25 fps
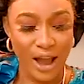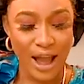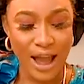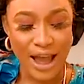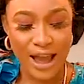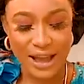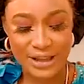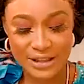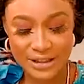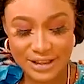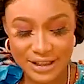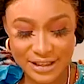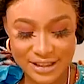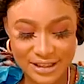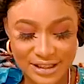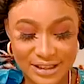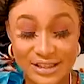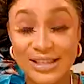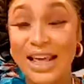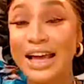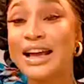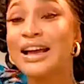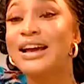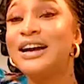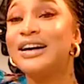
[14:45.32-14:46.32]
And the
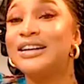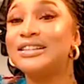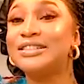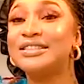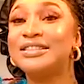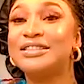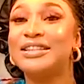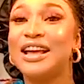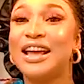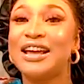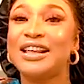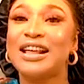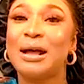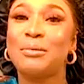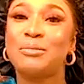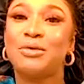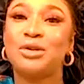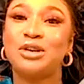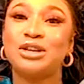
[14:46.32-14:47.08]
second thing I'm